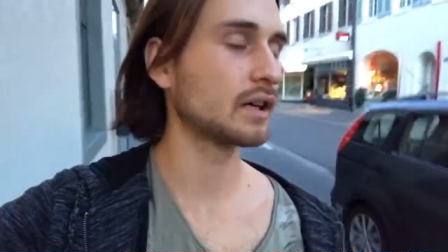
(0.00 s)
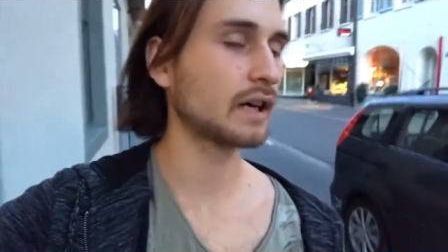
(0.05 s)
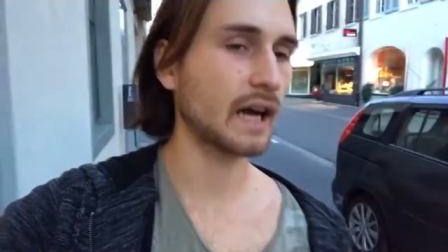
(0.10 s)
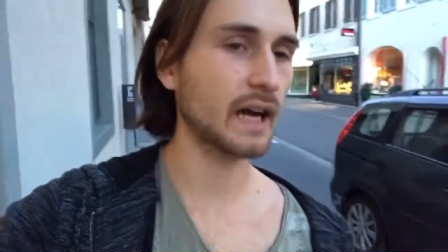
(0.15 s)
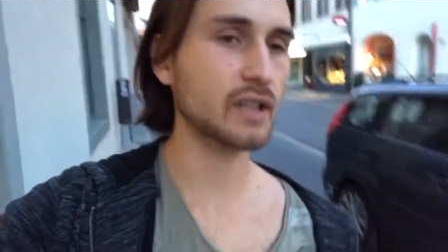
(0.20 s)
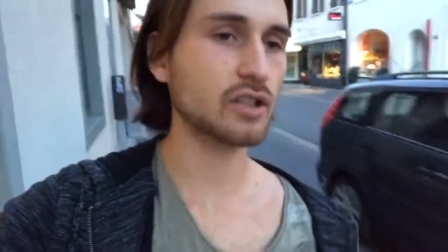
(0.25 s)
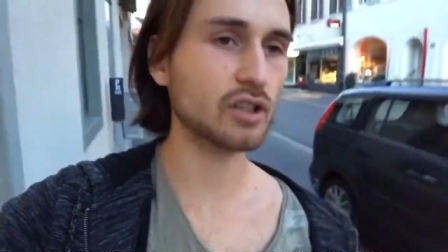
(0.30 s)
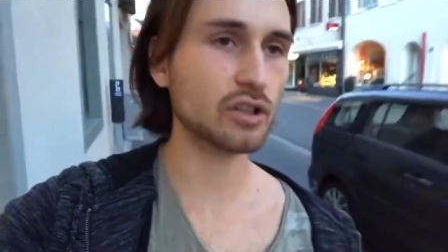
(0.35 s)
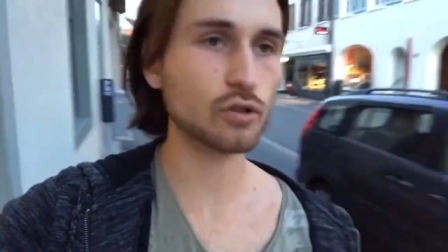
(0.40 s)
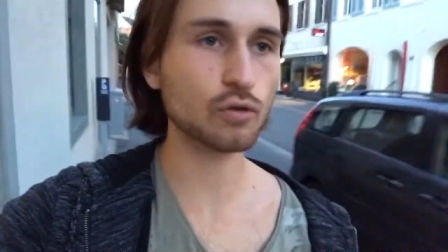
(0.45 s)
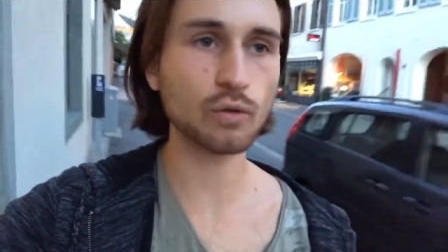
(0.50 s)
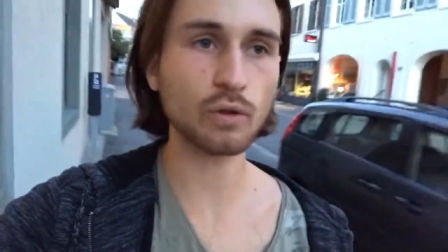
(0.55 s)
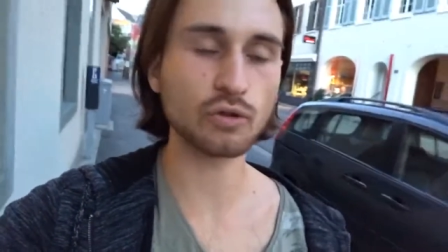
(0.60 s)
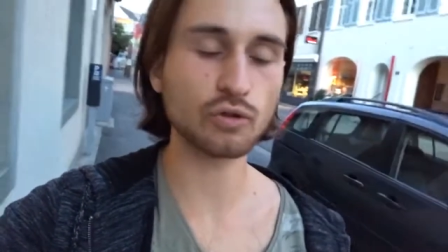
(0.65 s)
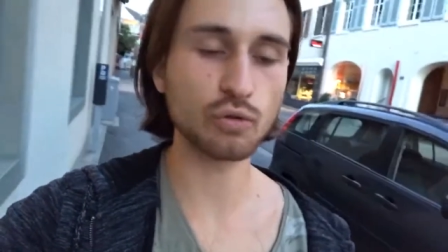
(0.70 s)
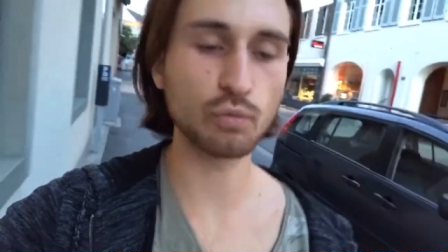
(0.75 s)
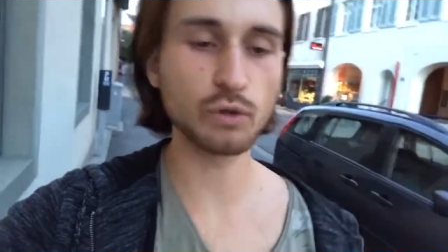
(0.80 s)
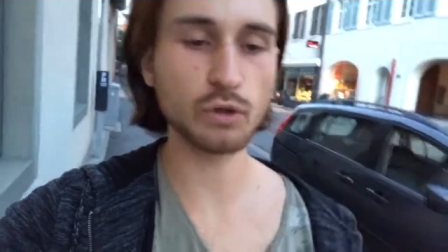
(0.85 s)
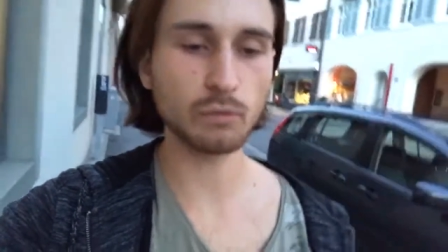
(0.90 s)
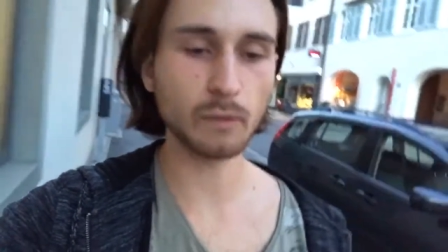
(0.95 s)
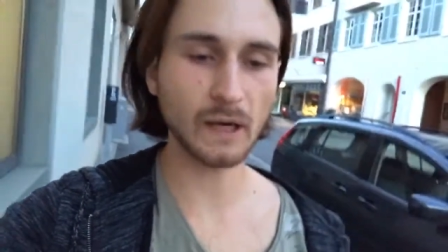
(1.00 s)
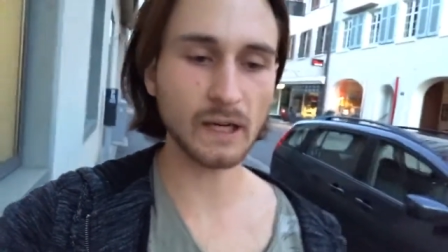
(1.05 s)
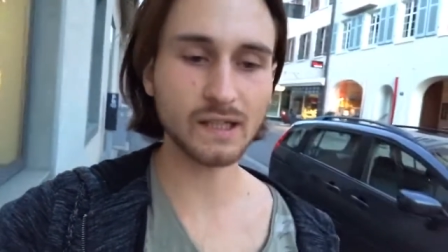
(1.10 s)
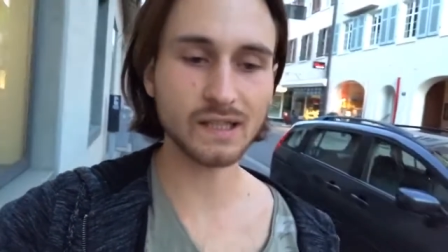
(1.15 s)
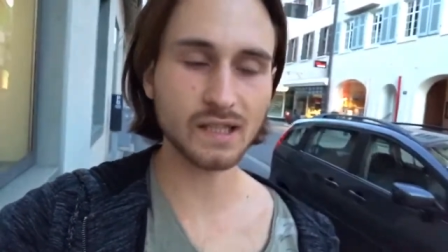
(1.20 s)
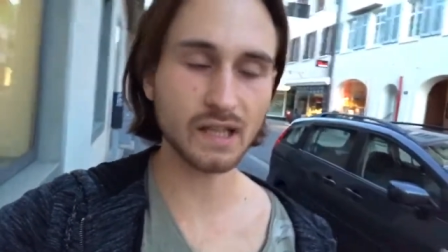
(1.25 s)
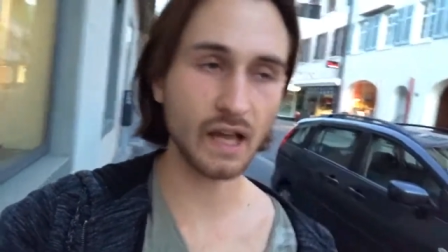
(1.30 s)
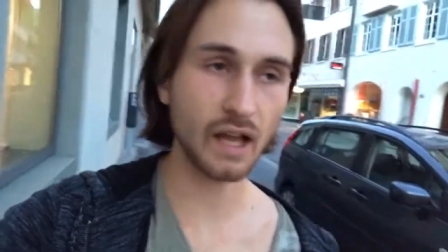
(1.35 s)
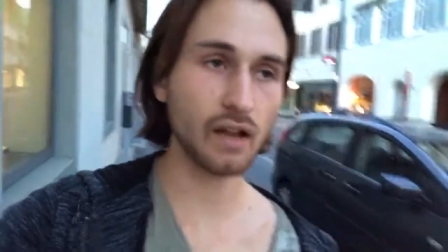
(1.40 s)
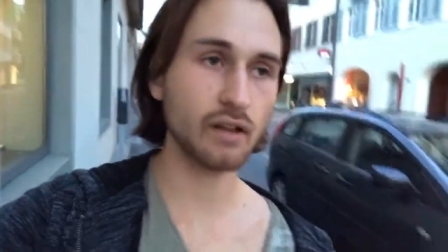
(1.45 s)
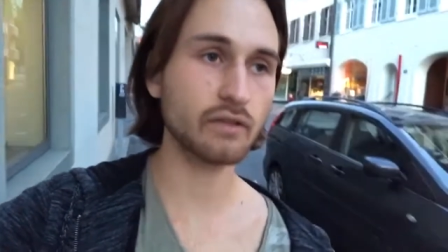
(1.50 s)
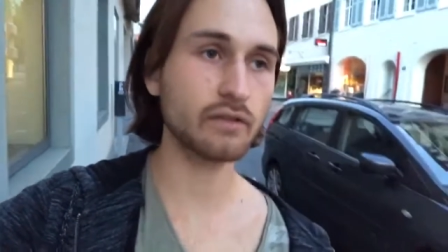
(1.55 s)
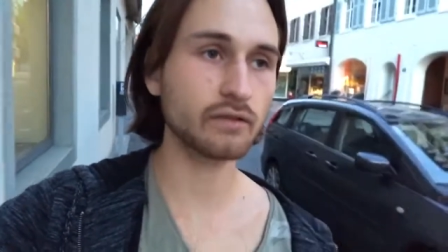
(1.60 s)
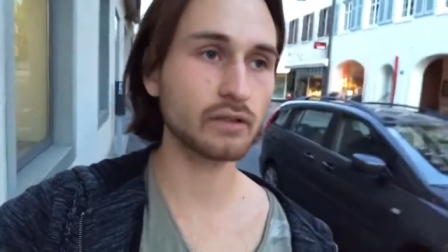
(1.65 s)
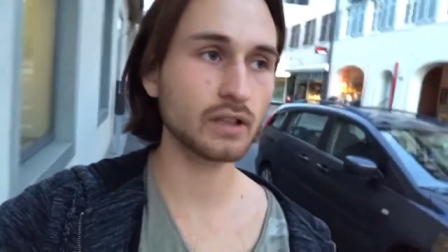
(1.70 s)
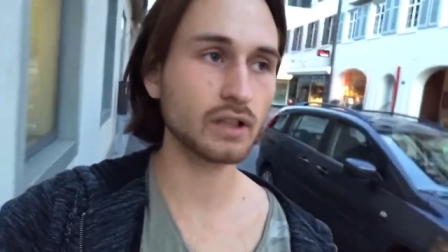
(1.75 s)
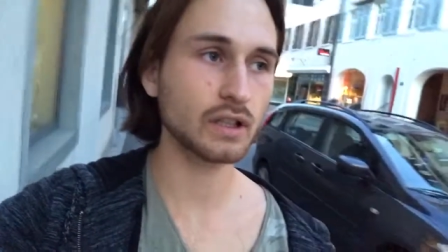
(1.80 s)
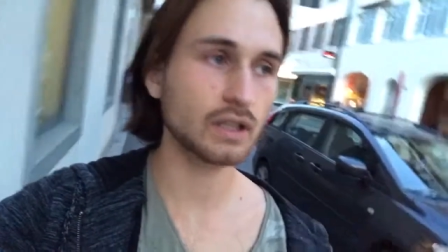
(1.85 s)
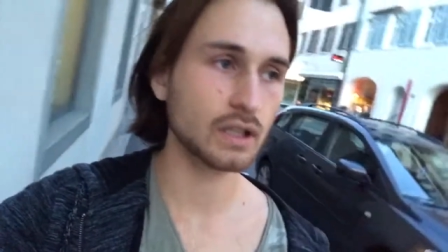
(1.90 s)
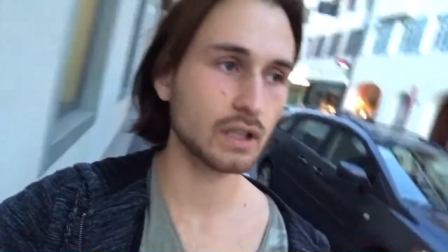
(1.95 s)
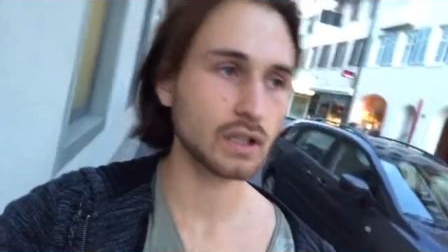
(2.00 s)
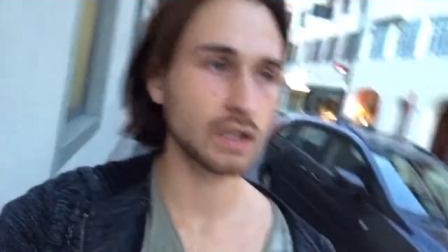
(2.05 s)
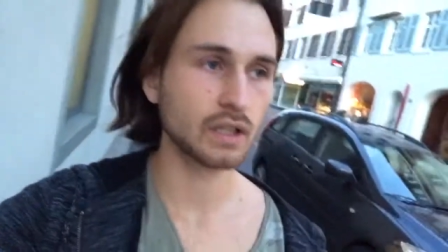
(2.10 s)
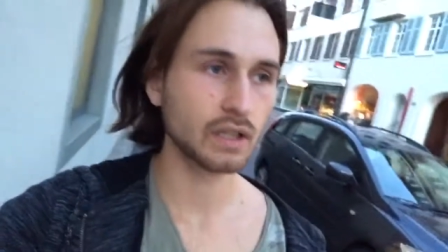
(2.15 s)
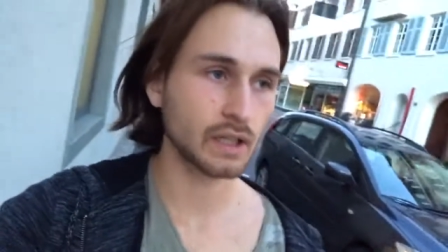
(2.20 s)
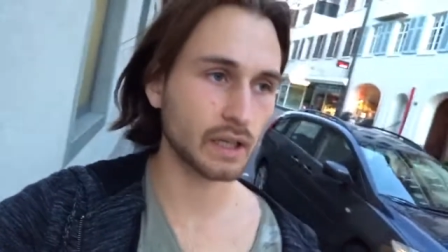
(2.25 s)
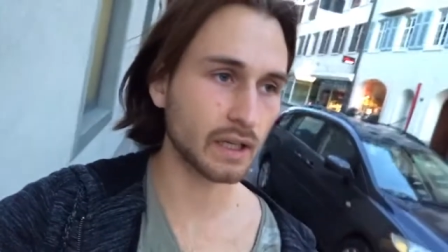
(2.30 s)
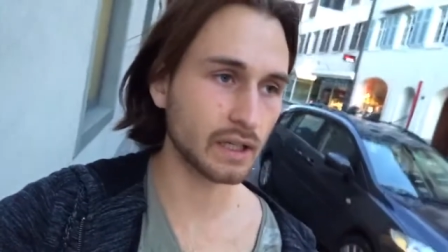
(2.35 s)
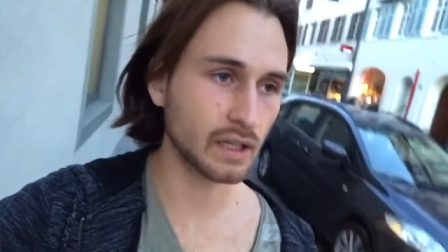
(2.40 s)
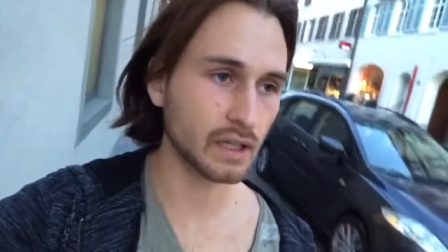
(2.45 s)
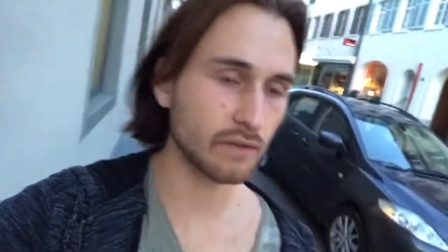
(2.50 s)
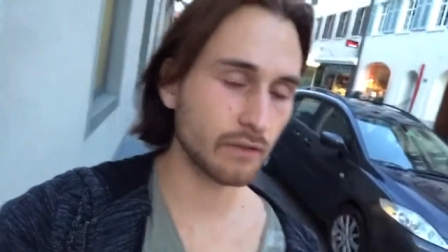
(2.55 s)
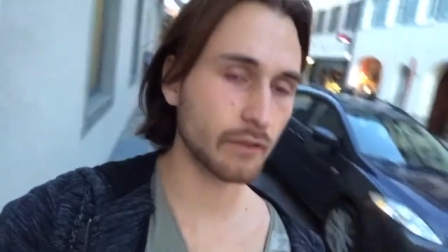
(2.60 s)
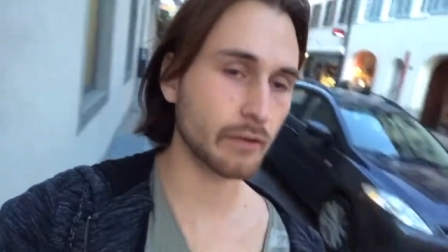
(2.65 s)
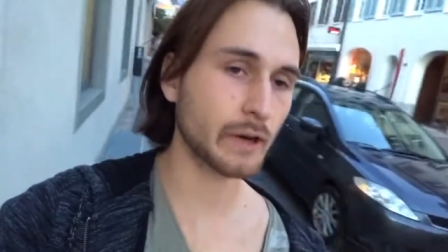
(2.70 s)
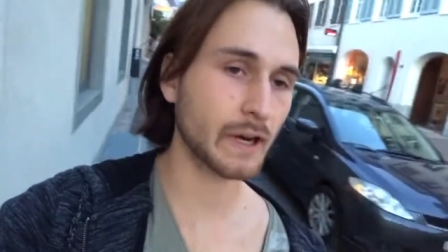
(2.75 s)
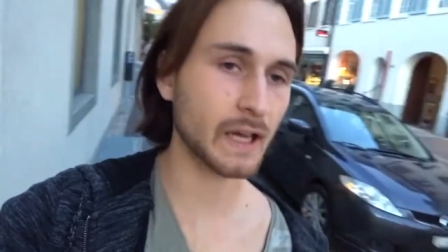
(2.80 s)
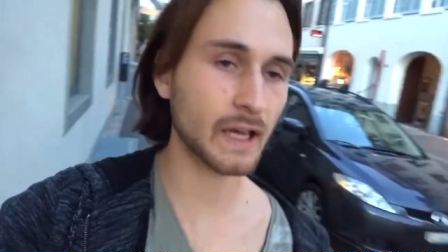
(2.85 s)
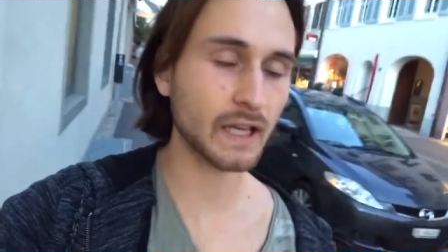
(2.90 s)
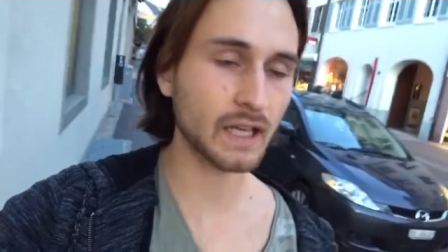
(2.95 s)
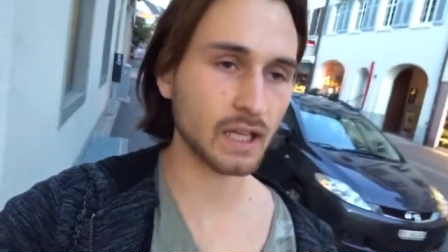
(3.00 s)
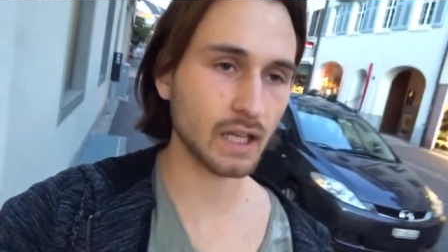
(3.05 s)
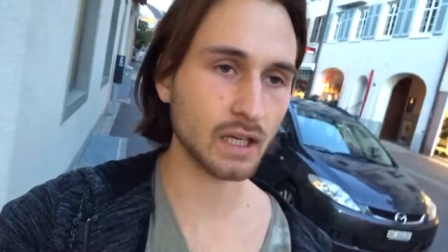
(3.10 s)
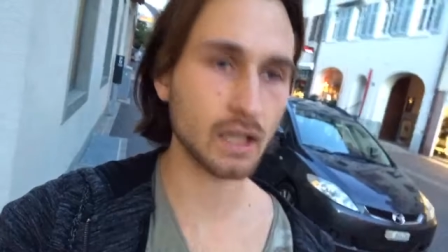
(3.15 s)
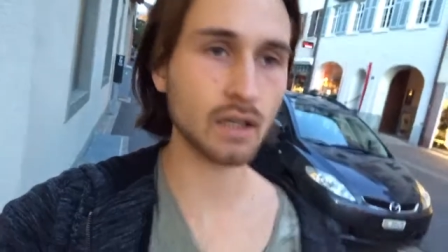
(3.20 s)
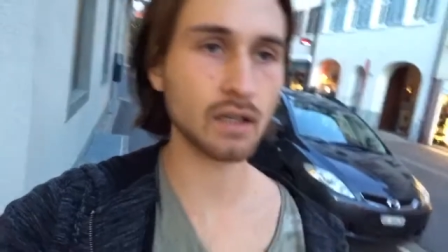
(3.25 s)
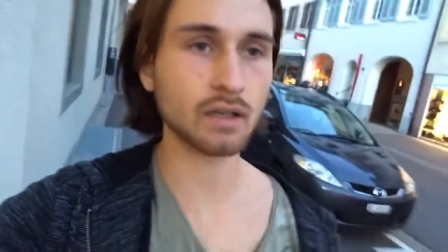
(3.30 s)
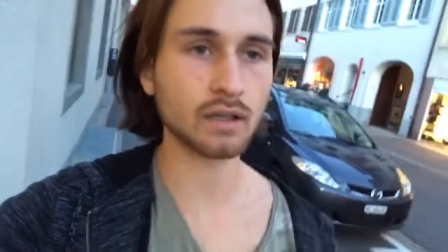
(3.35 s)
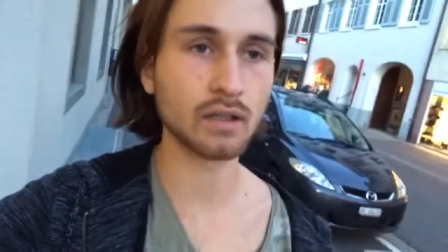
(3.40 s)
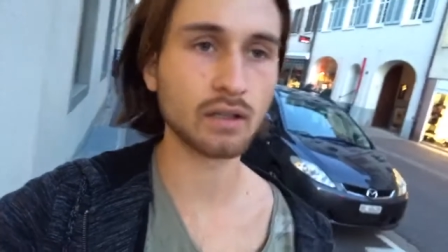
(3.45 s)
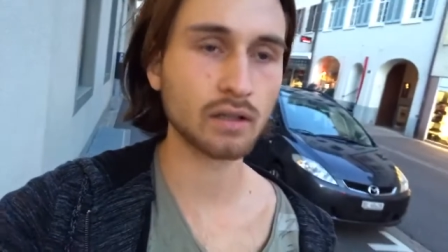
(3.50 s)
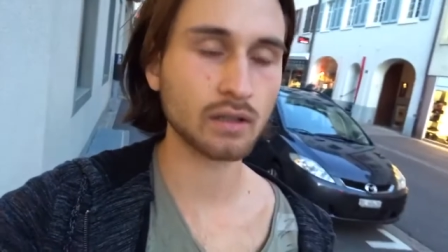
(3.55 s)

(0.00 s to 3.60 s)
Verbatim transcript: I just want to be myself and even when I can